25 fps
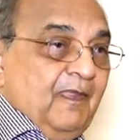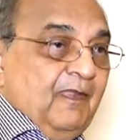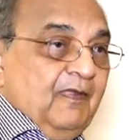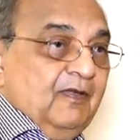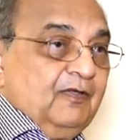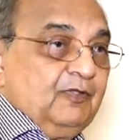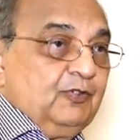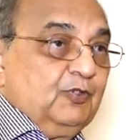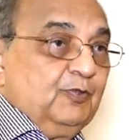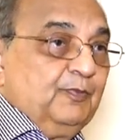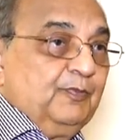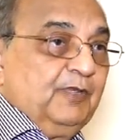
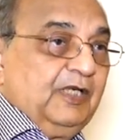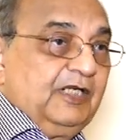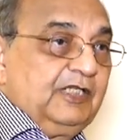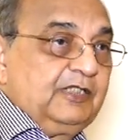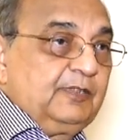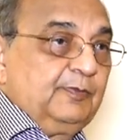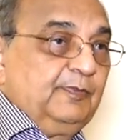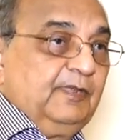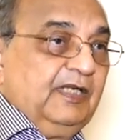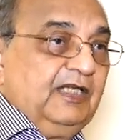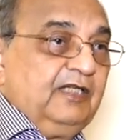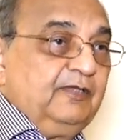you
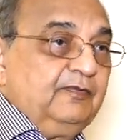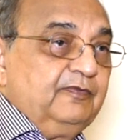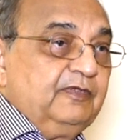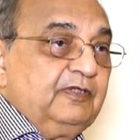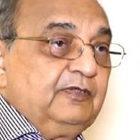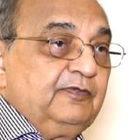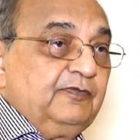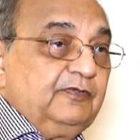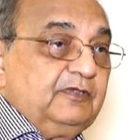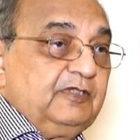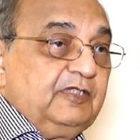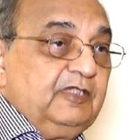multiply
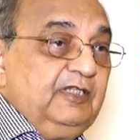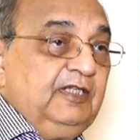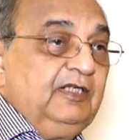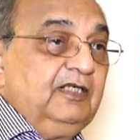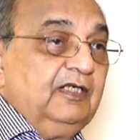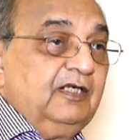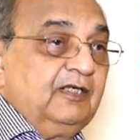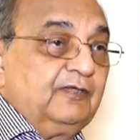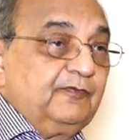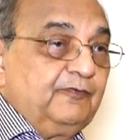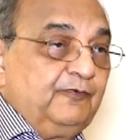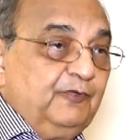with the
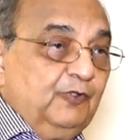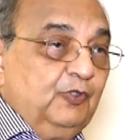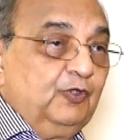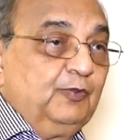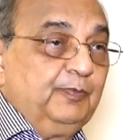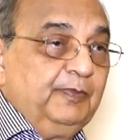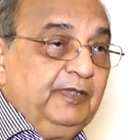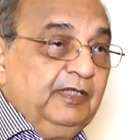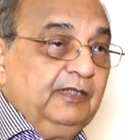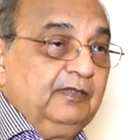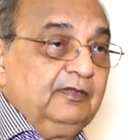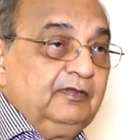3 or
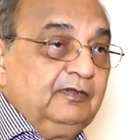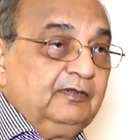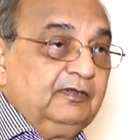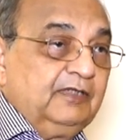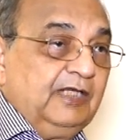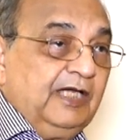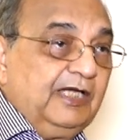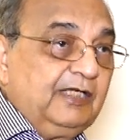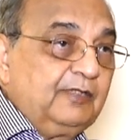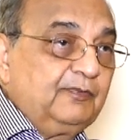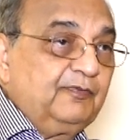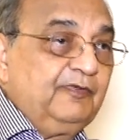4 mil,
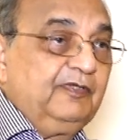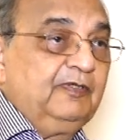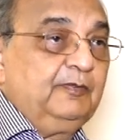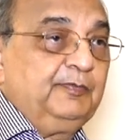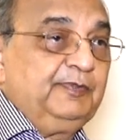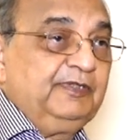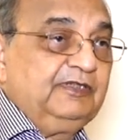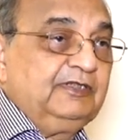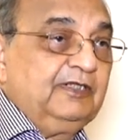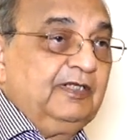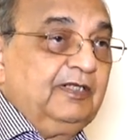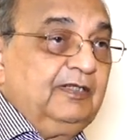that will
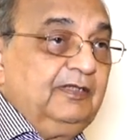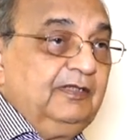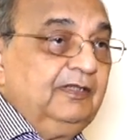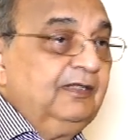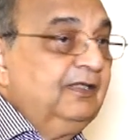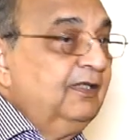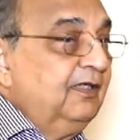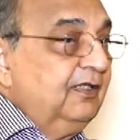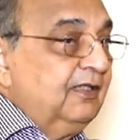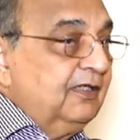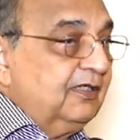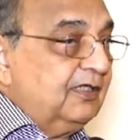be the
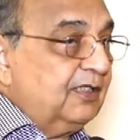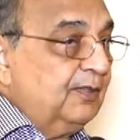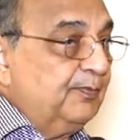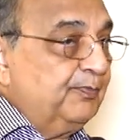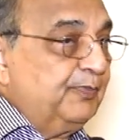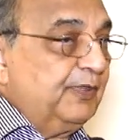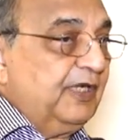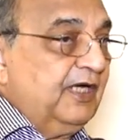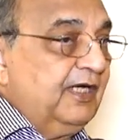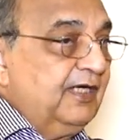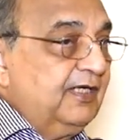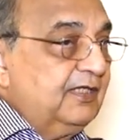
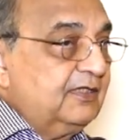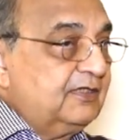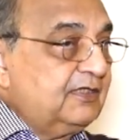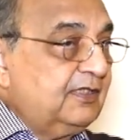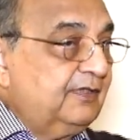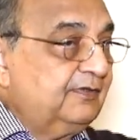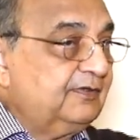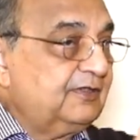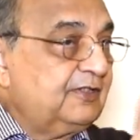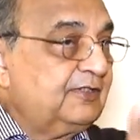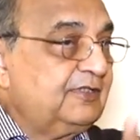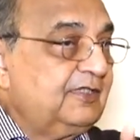compliance
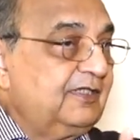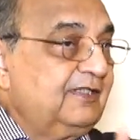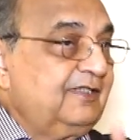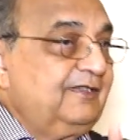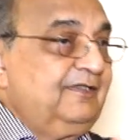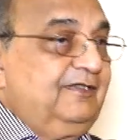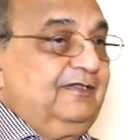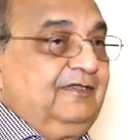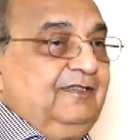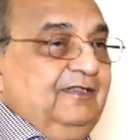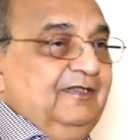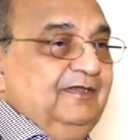of the
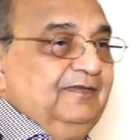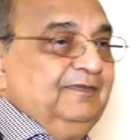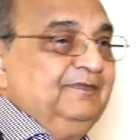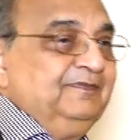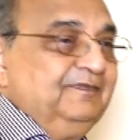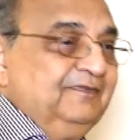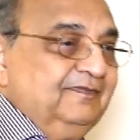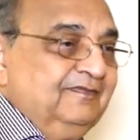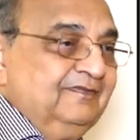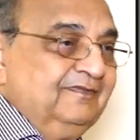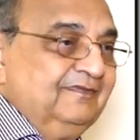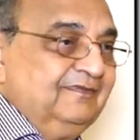circuits.
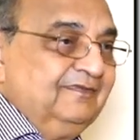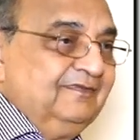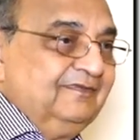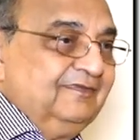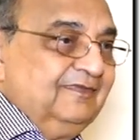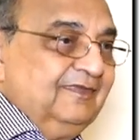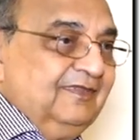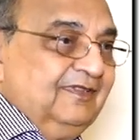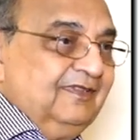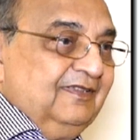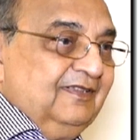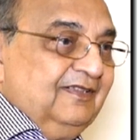
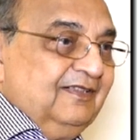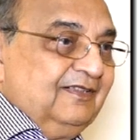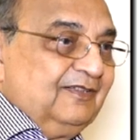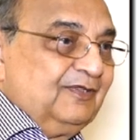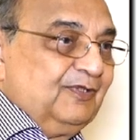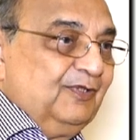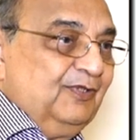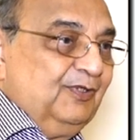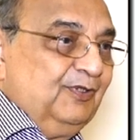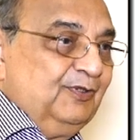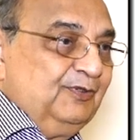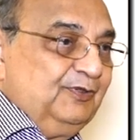
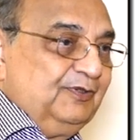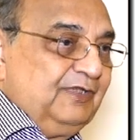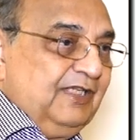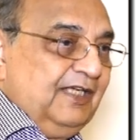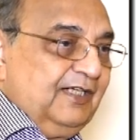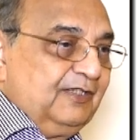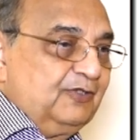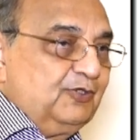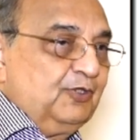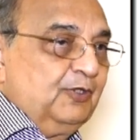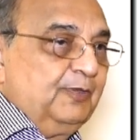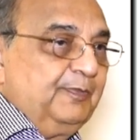So
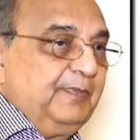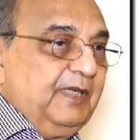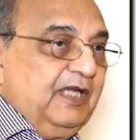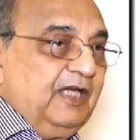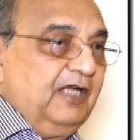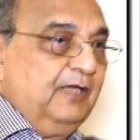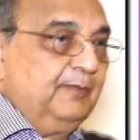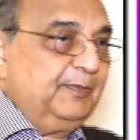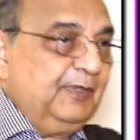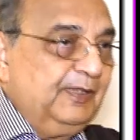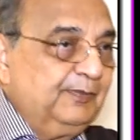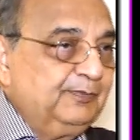that should be
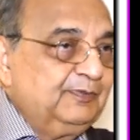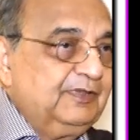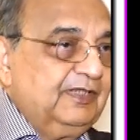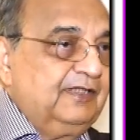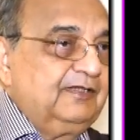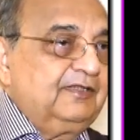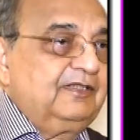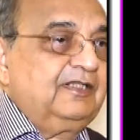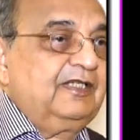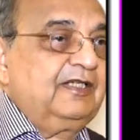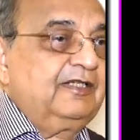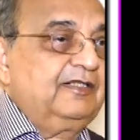above
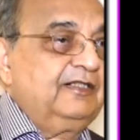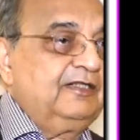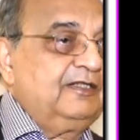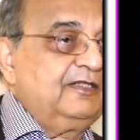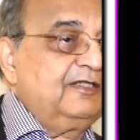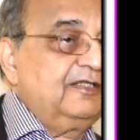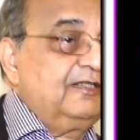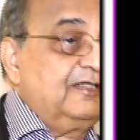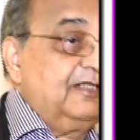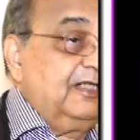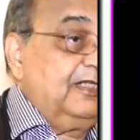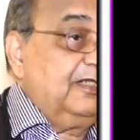the
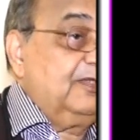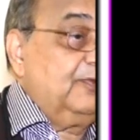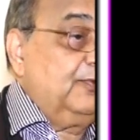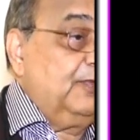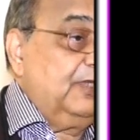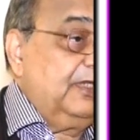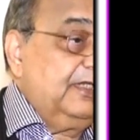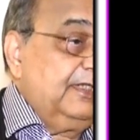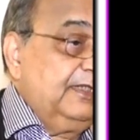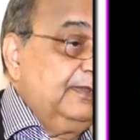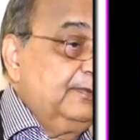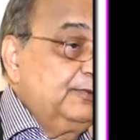targeted tidal
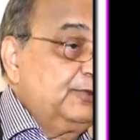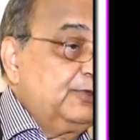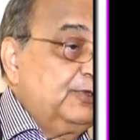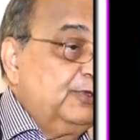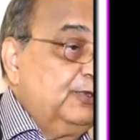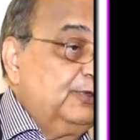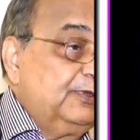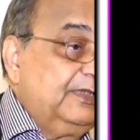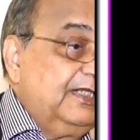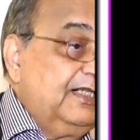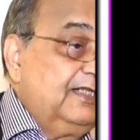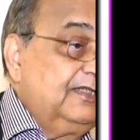volume,
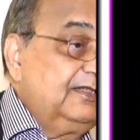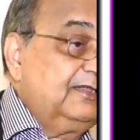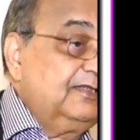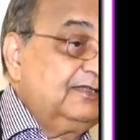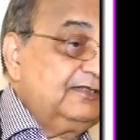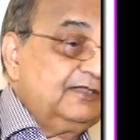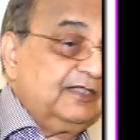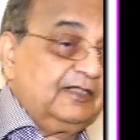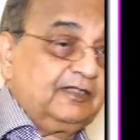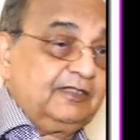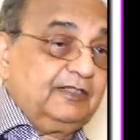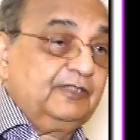so that the
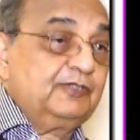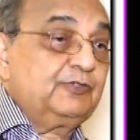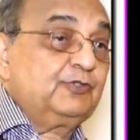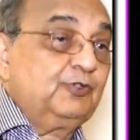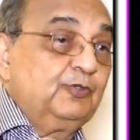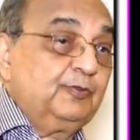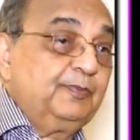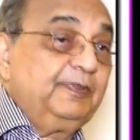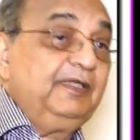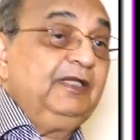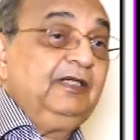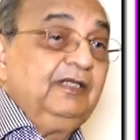circuit
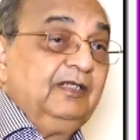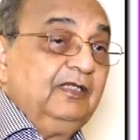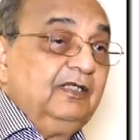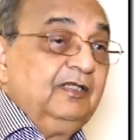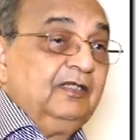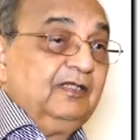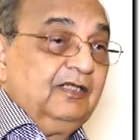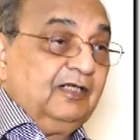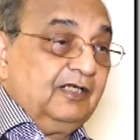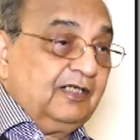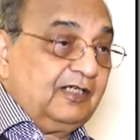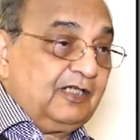should be
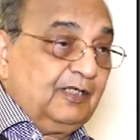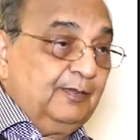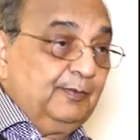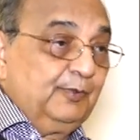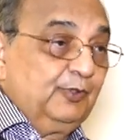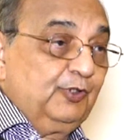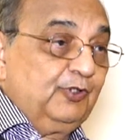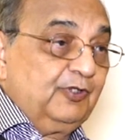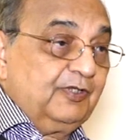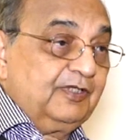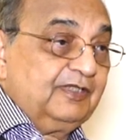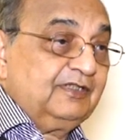
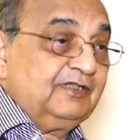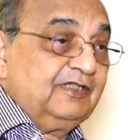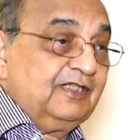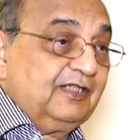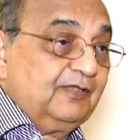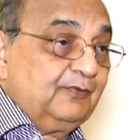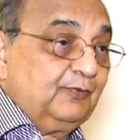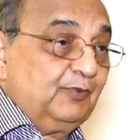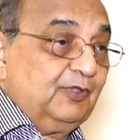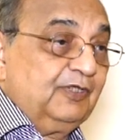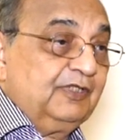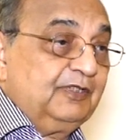accommodating
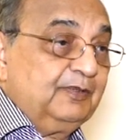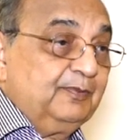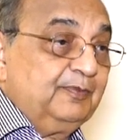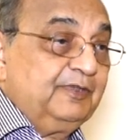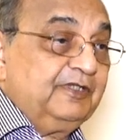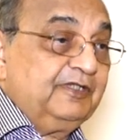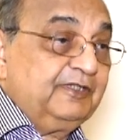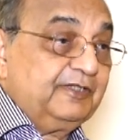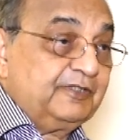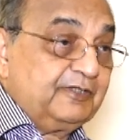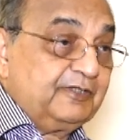that volume in